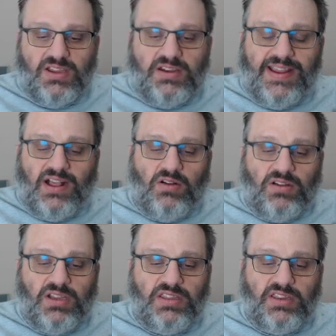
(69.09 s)
Now,
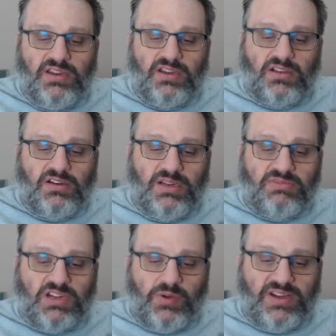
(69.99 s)
in the
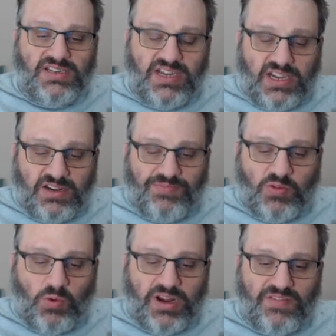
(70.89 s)
Nimzo Indian,
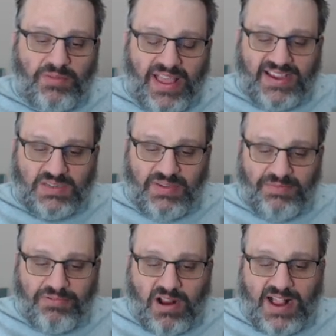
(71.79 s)
one of black's
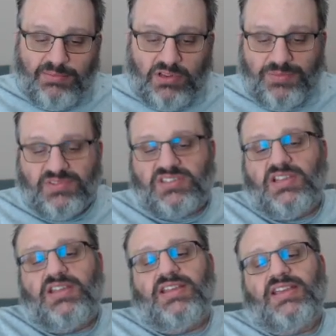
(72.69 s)
main problems,
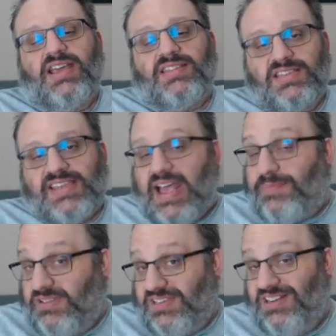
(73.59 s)
and this
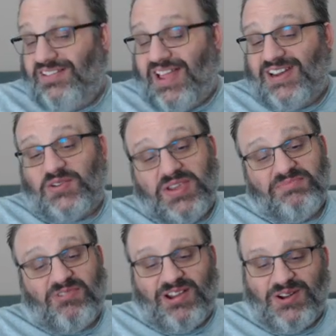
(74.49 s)
happens in a lot of queen
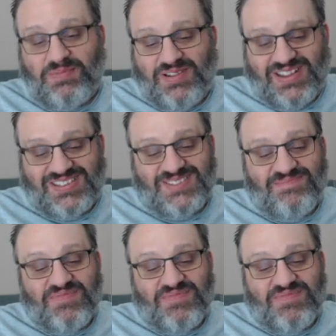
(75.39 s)
pawn openings,